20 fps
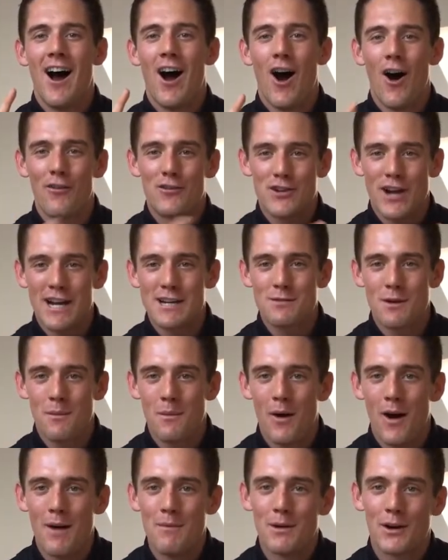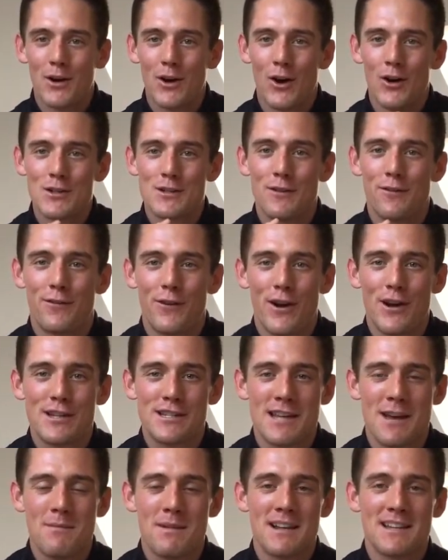I've changed my mind because the
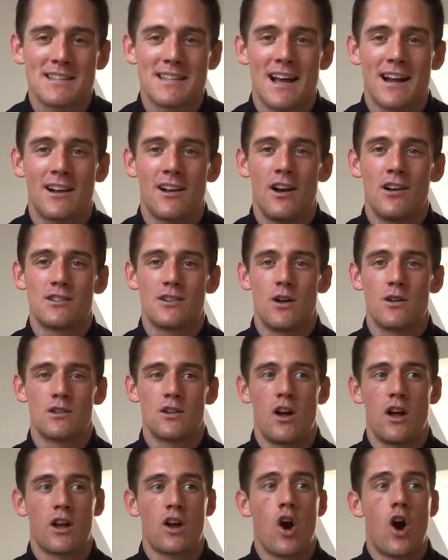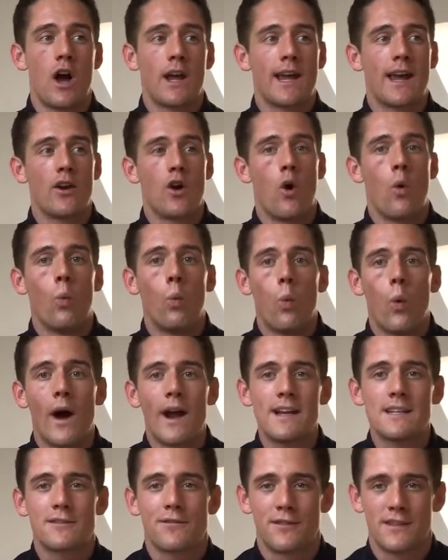first 10 minutes of that class, I was like, I cannot
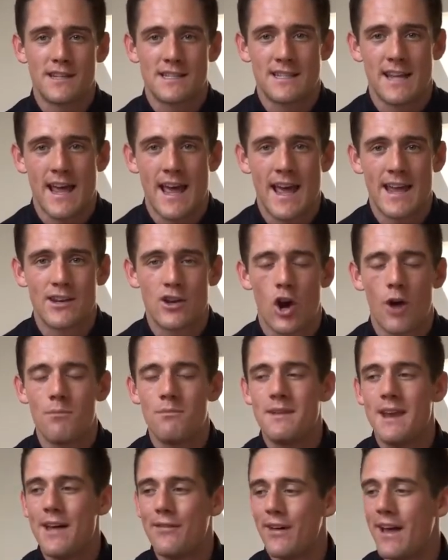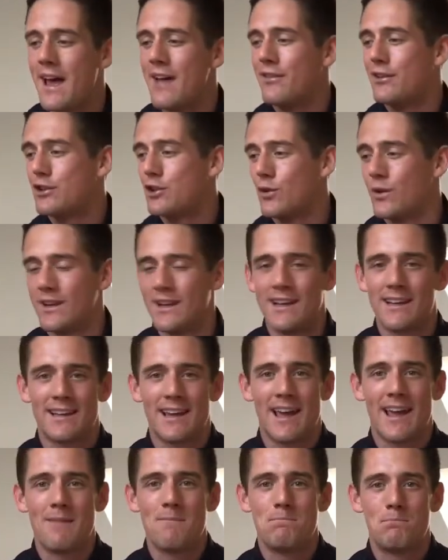wait for this to end. I'm never ever doing it
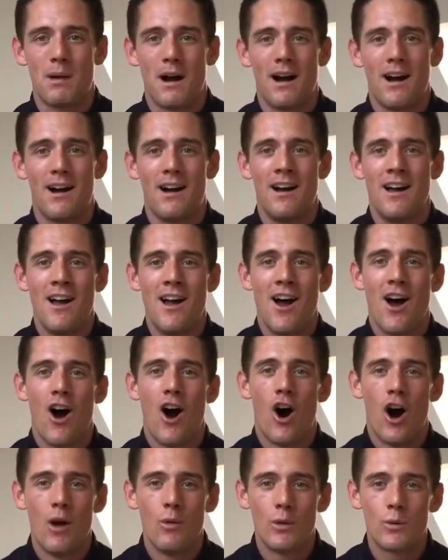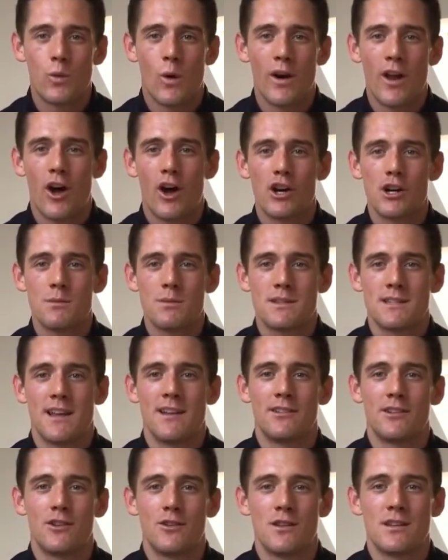again. But I would
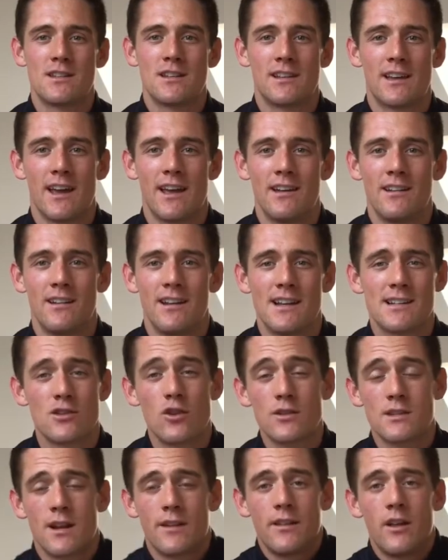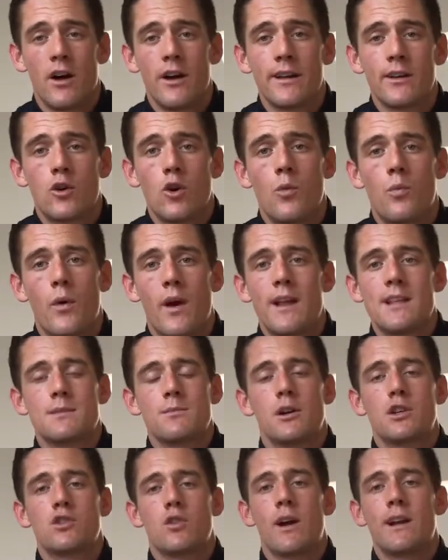100% do this again. It's not something that I'd incorporate
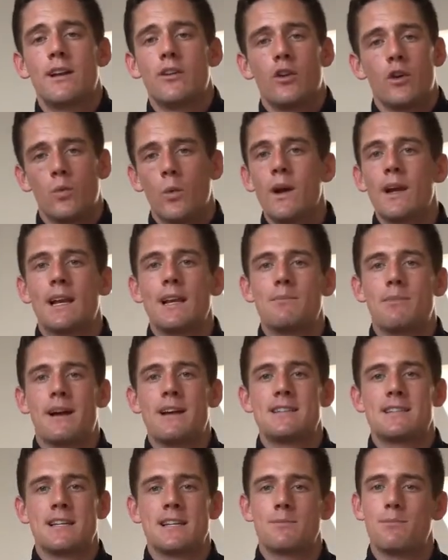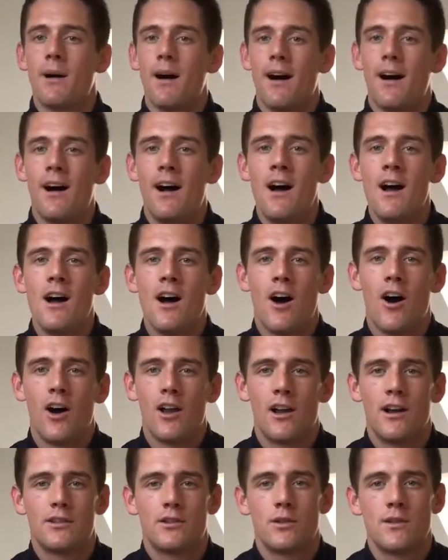into my training on a weekly basis, but
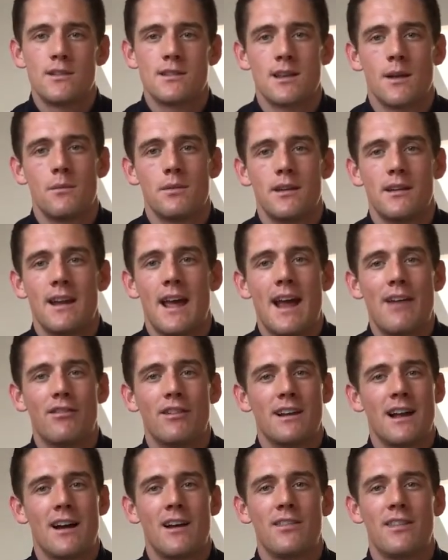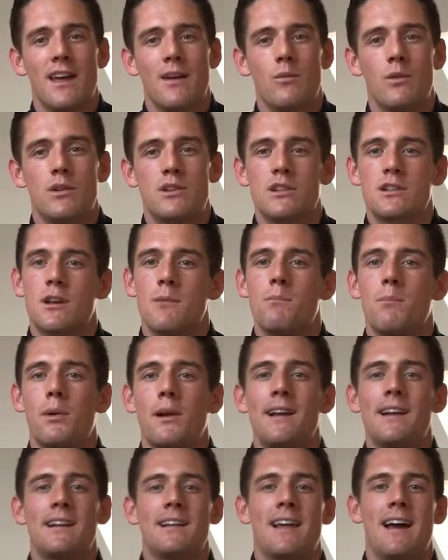I like doing something every now and then which is
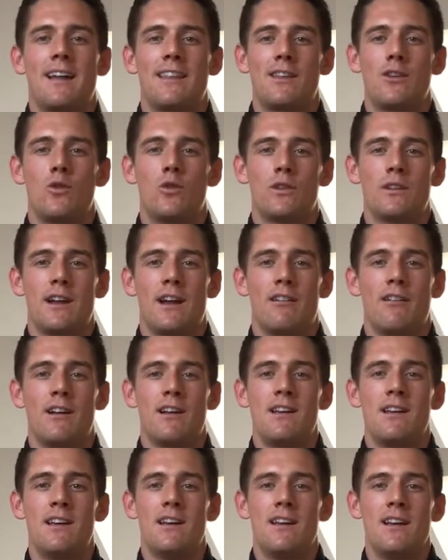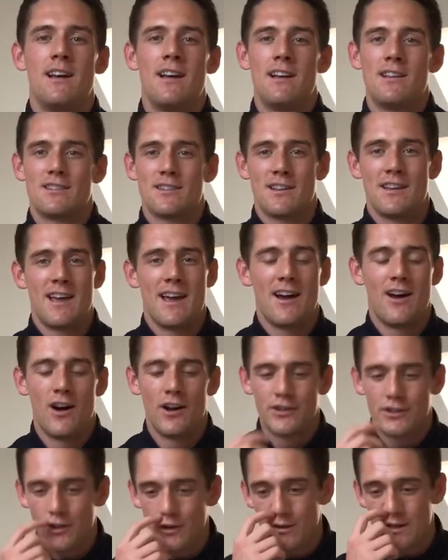completely out of the ordinary. So yeah,
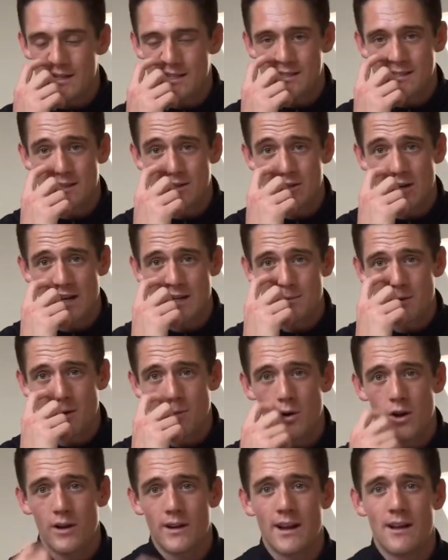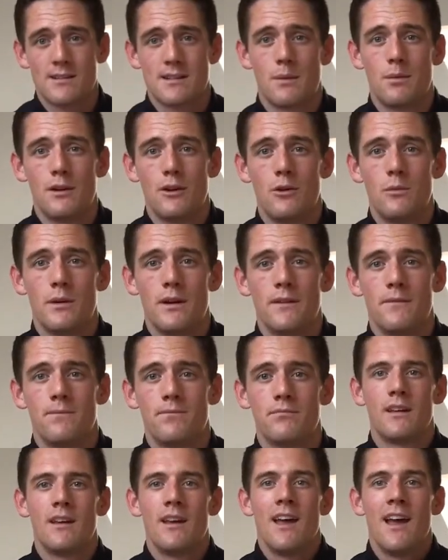I'd do this to change my workouts up a little bit.
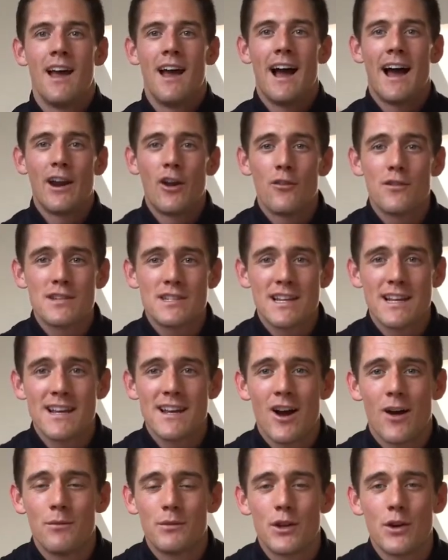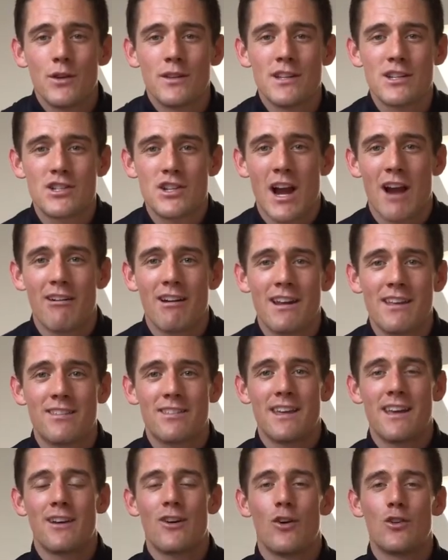And obviously, I'm doing this charity
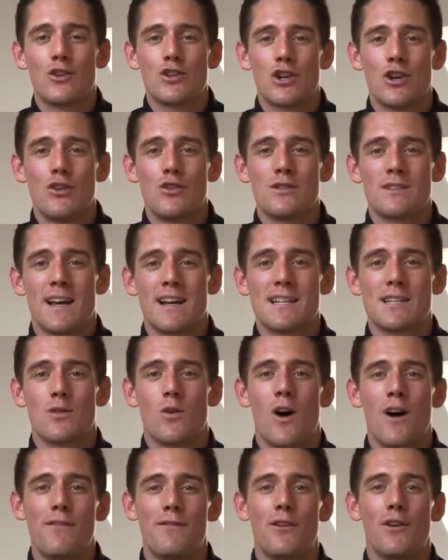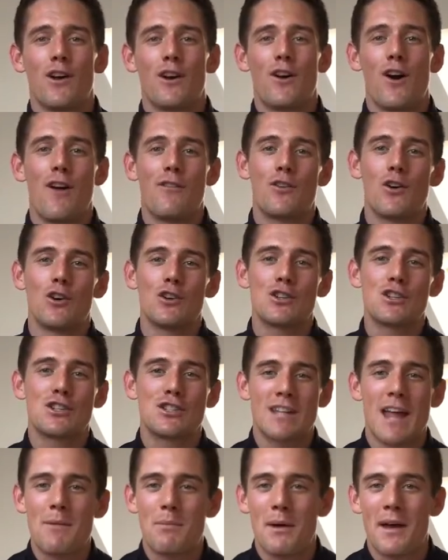thing on Tuesday, so I feel like I've got a
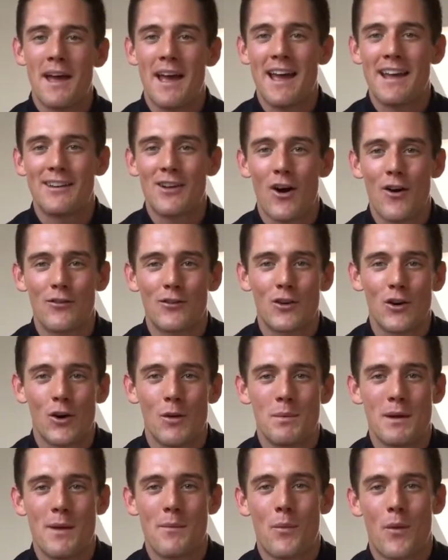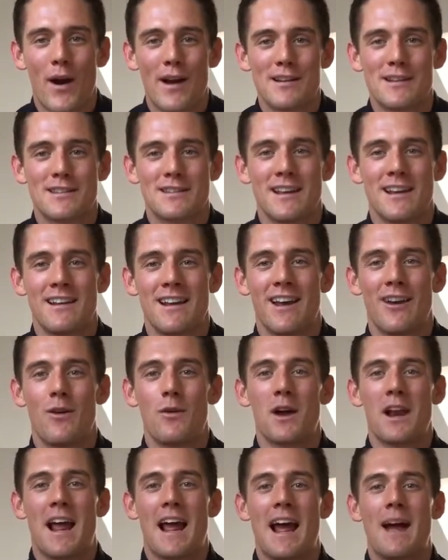step ahead. I've got a bit of practice in, and I'm
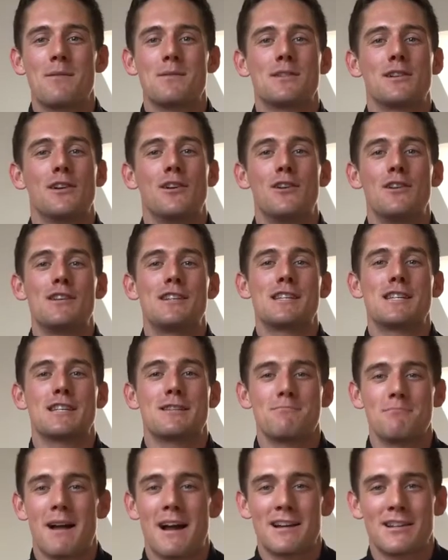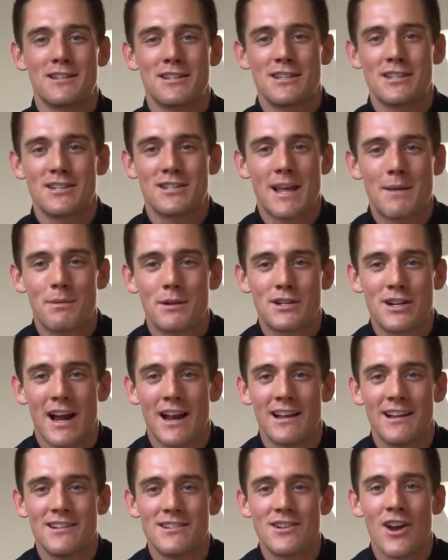going to absolutely smash this stepper
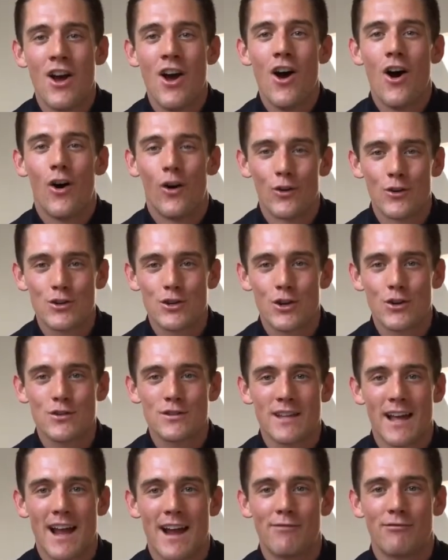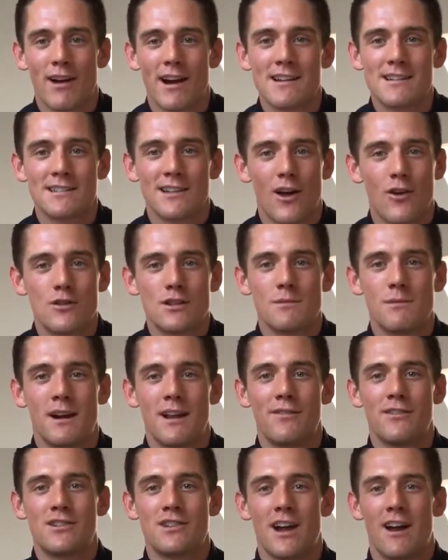challenge on Tuesday and raise loads of money
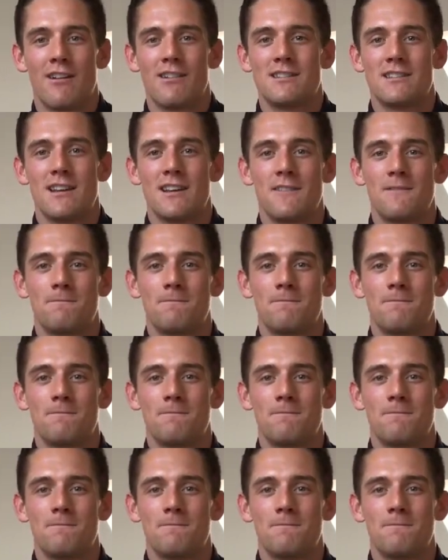for charity.